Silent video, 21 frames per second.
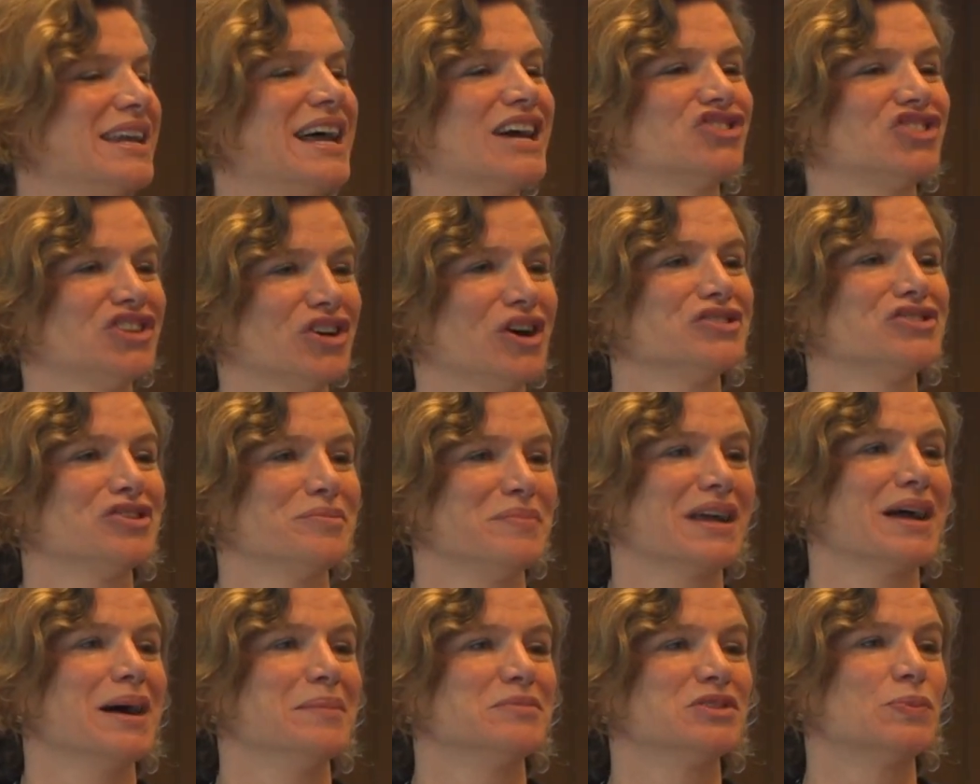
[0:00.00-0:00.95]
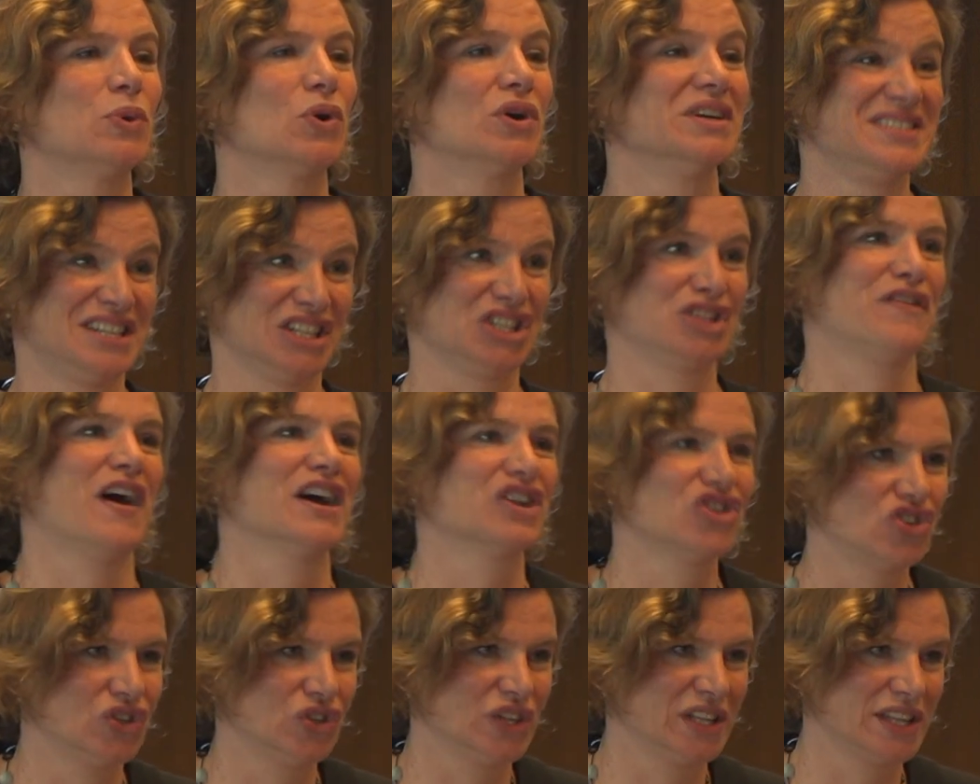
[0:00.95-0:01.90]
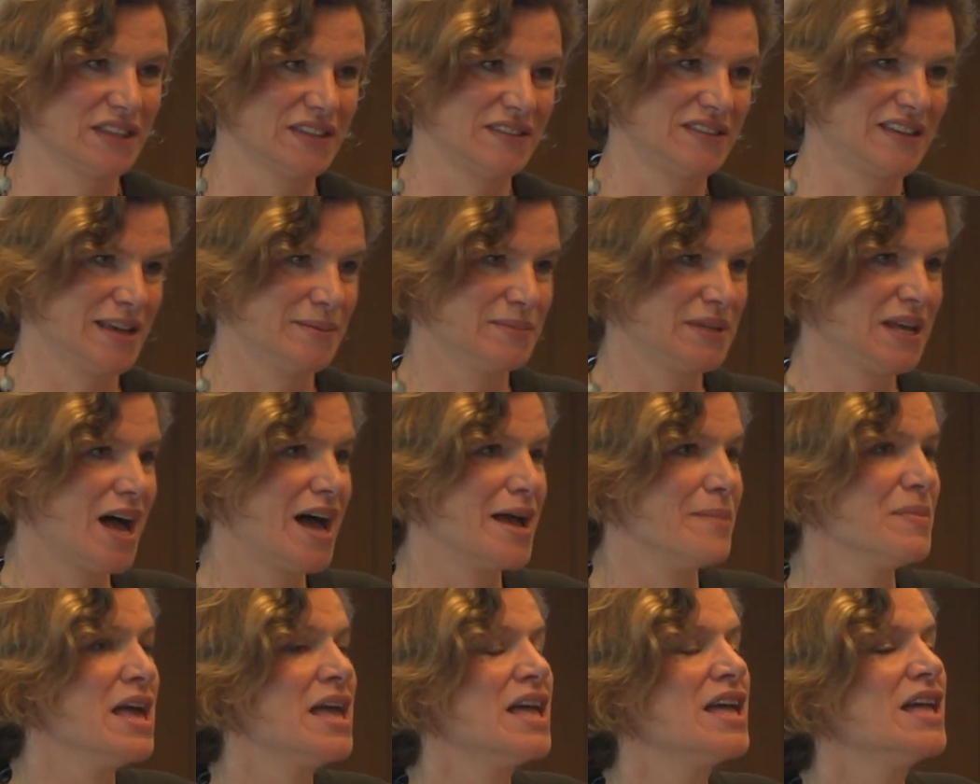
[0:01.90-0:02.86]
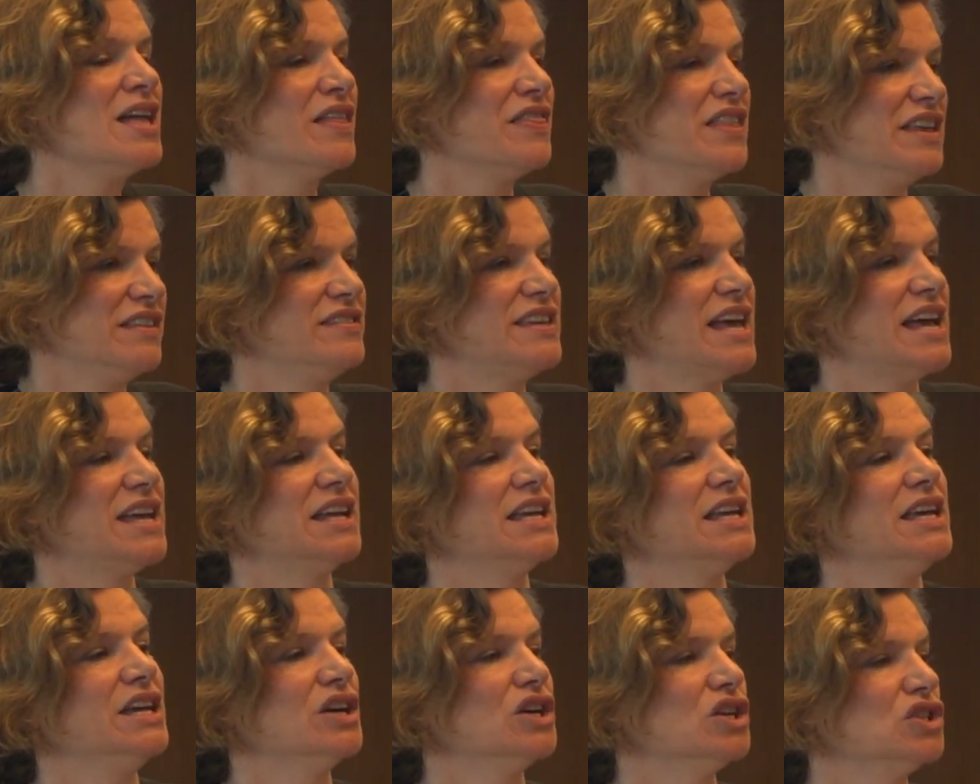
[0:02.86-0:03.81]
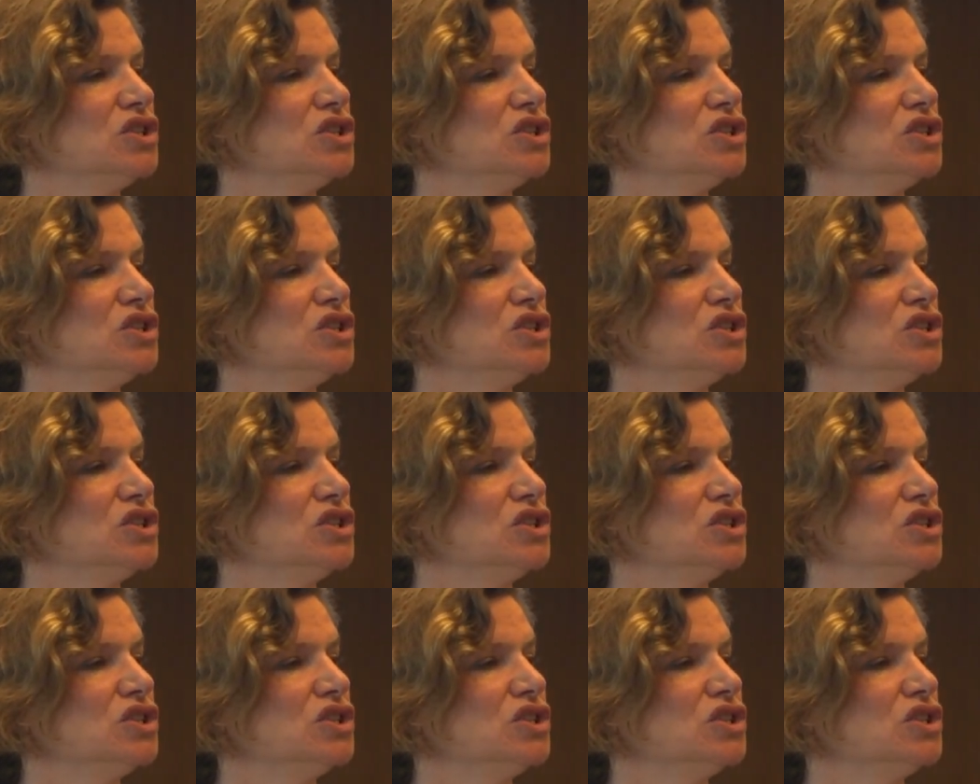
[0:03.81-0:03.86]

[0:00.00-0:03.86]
actually also becomes more dysfunctional at the same time. This data here